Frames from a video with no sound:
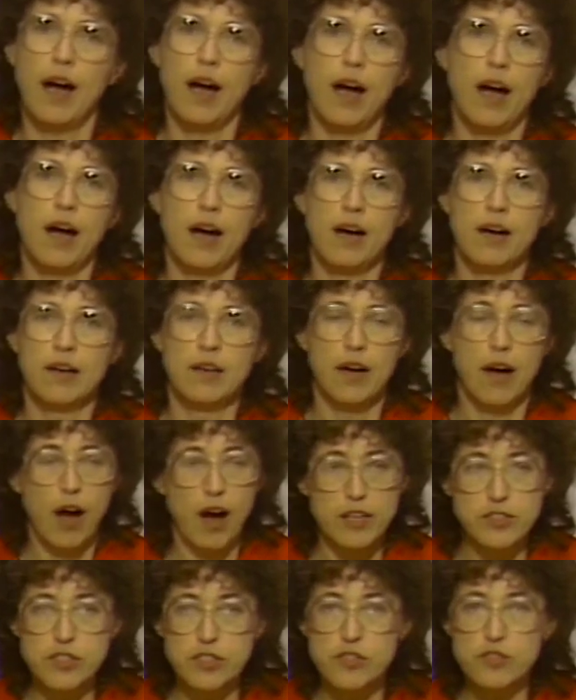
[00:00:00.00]

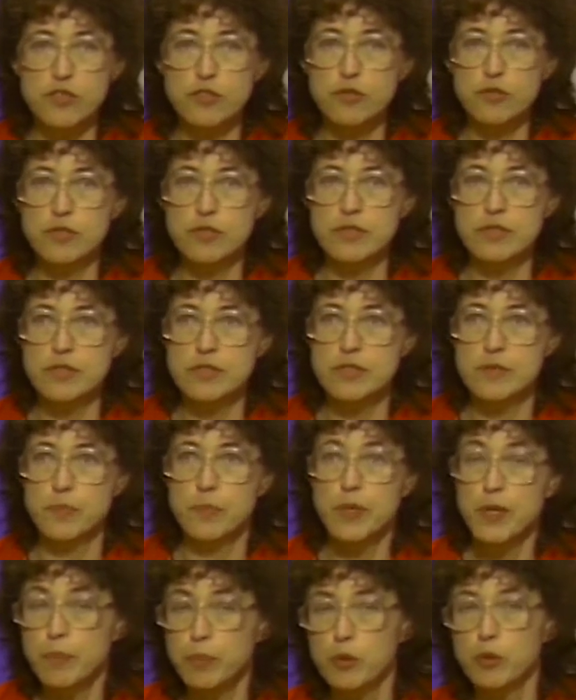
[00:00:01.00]
art students,
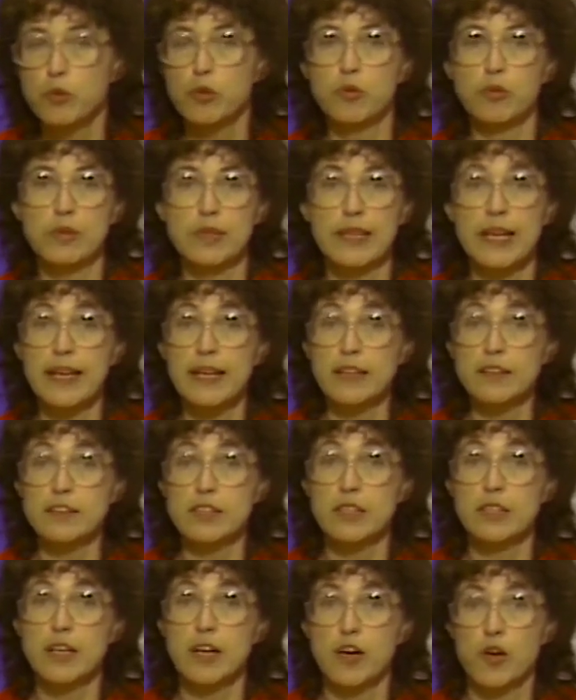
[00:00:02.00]
people who are related
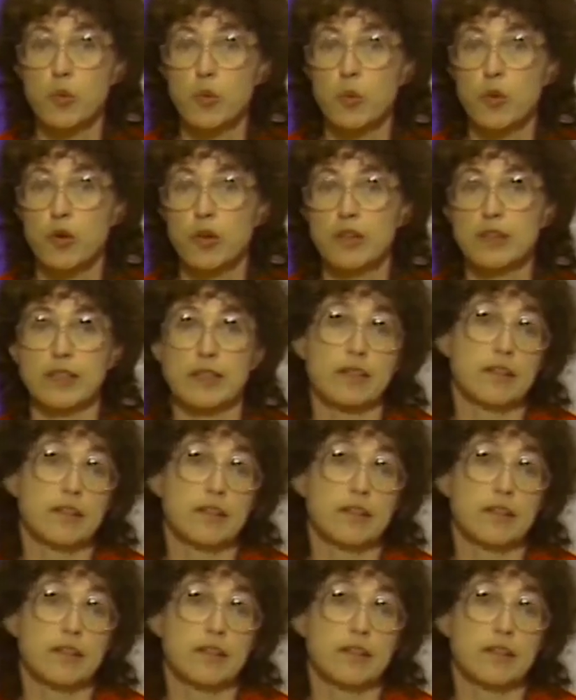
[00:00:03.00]
to the art world,